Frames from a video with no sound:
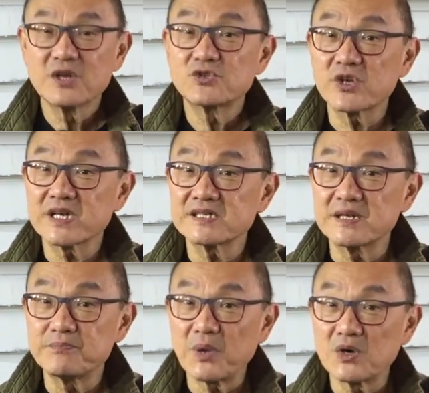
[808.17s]
Trickers
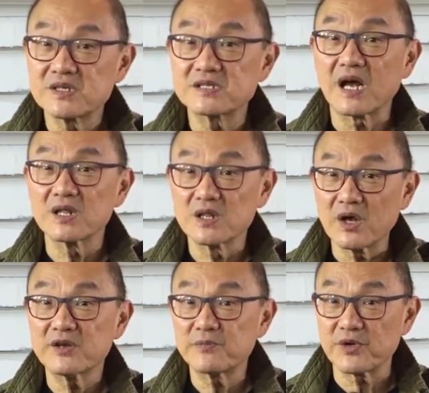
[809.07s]
imposes a
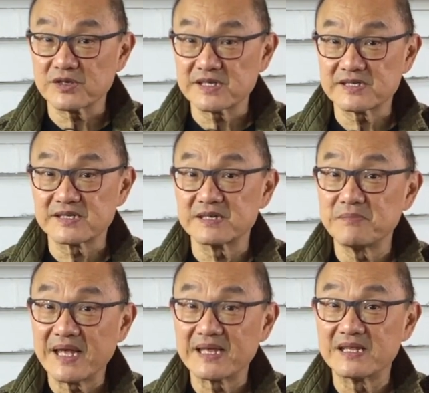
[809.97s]
lot of processes in
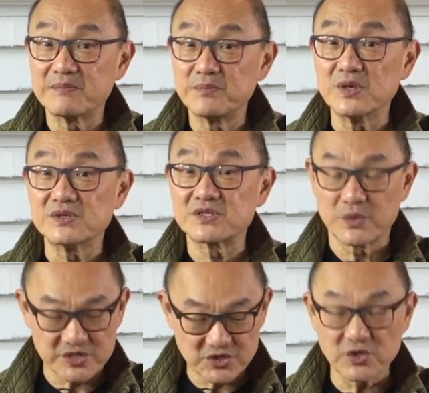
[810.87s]
making their boots
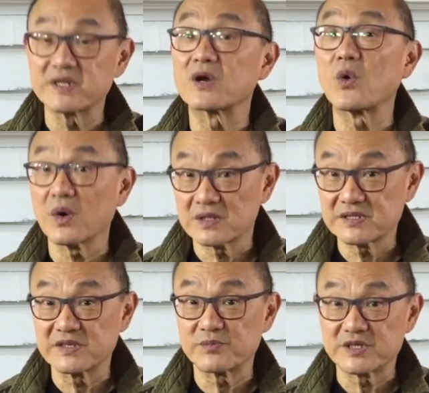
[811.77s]
to ensure the
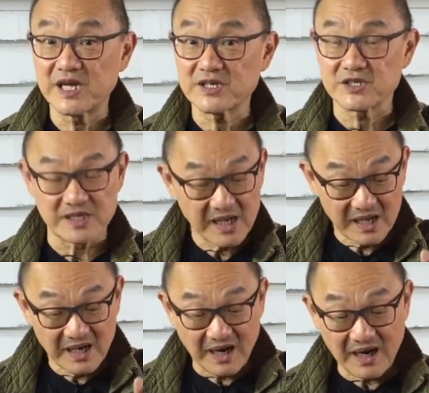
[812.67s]
quality of production.
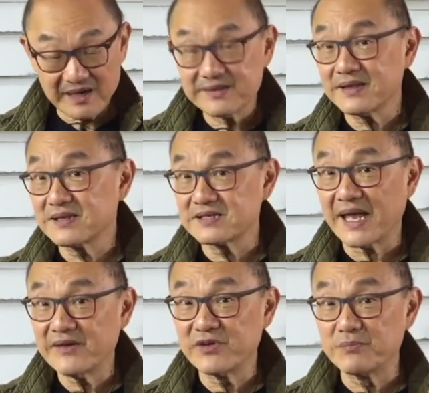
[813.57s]
I think this
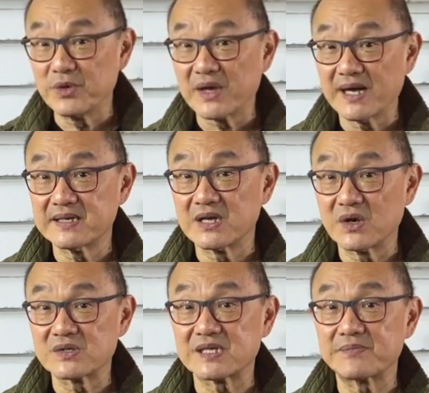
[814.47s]
Henry boot
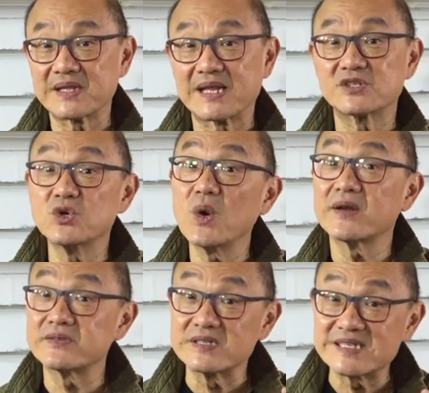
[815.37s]
undergoes something like
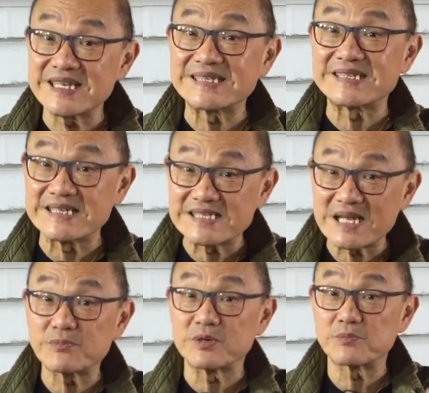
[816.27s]
260
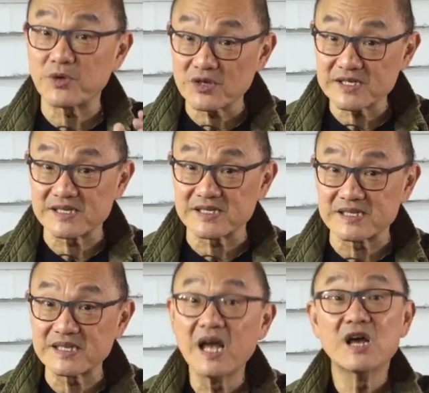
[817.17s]
separate
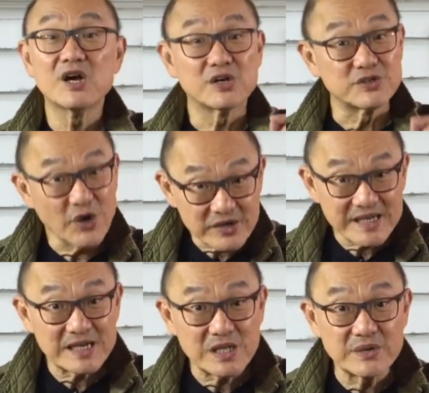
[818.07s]
processes, not
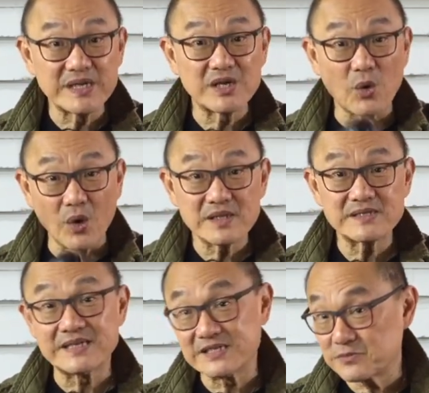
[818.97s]
including
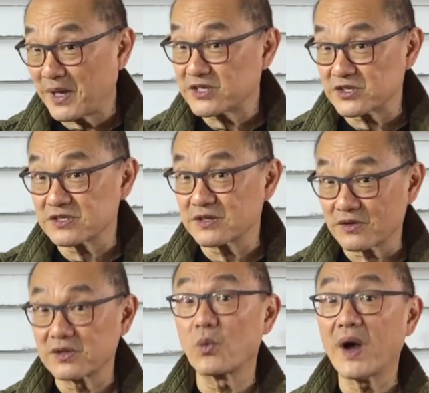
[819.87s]
quality inspections
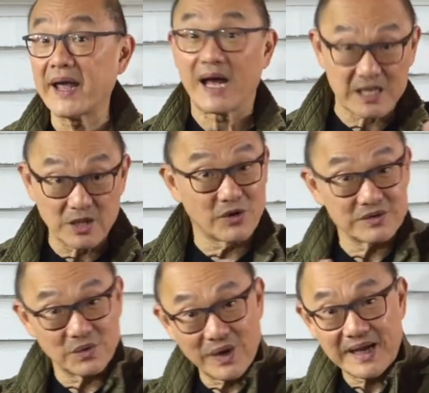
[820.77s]
along the
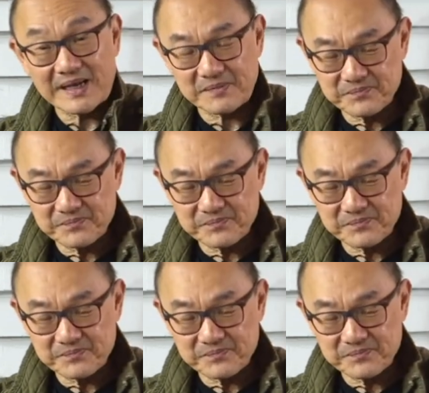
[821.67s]
way.